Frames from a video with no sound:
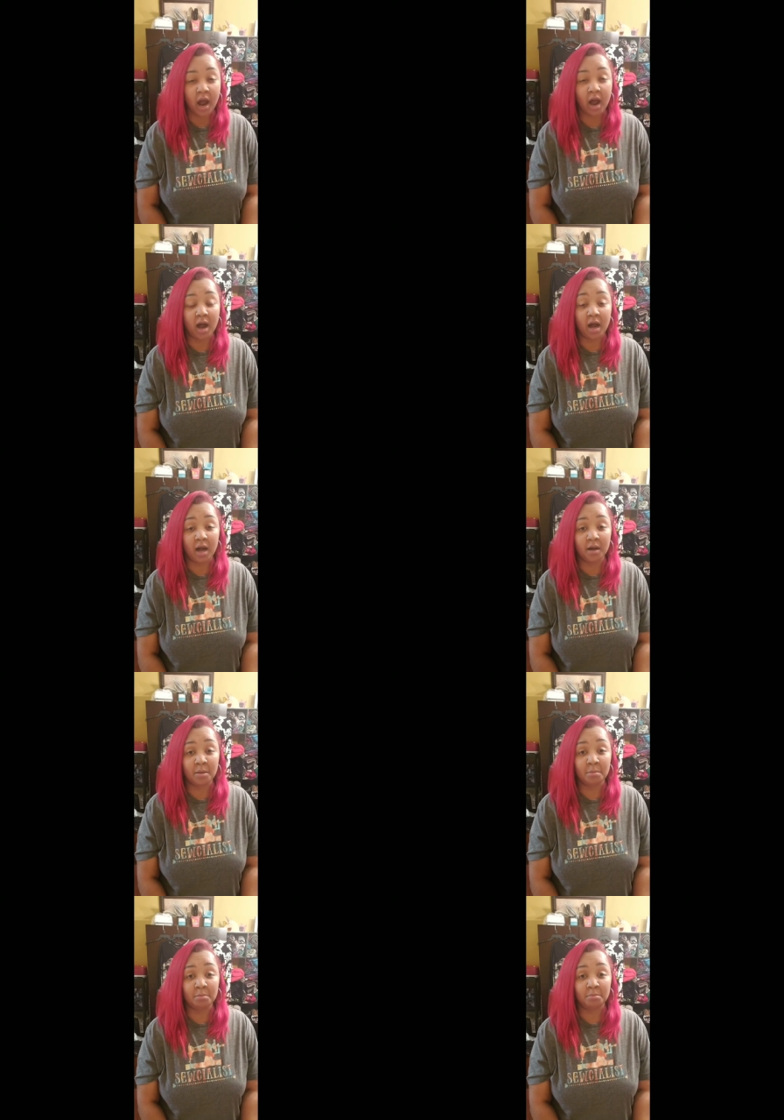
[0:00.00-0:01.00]

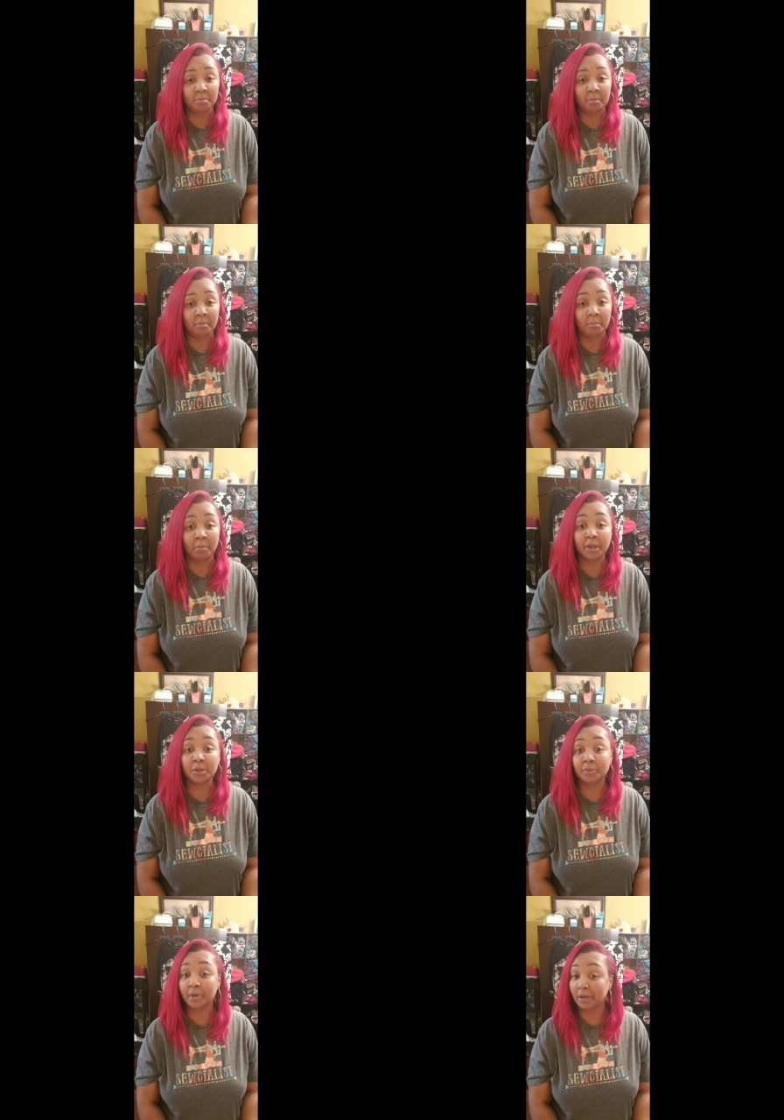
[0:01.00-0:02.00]
But
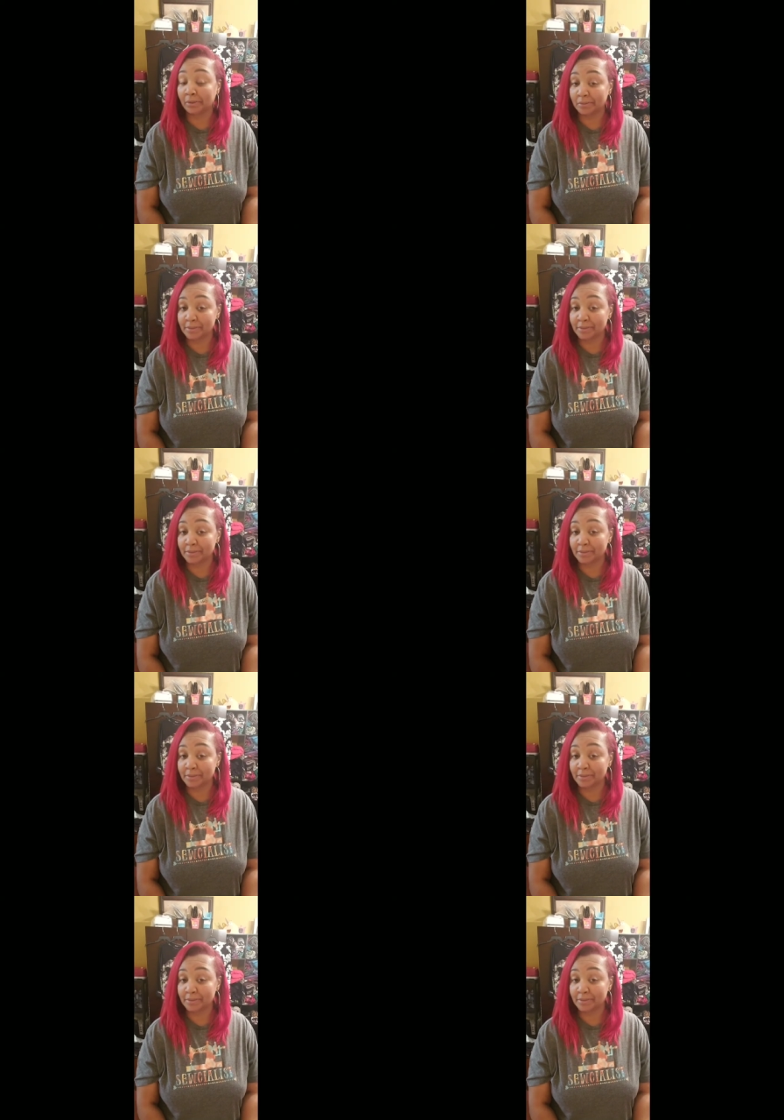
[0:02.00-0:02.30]
who knows?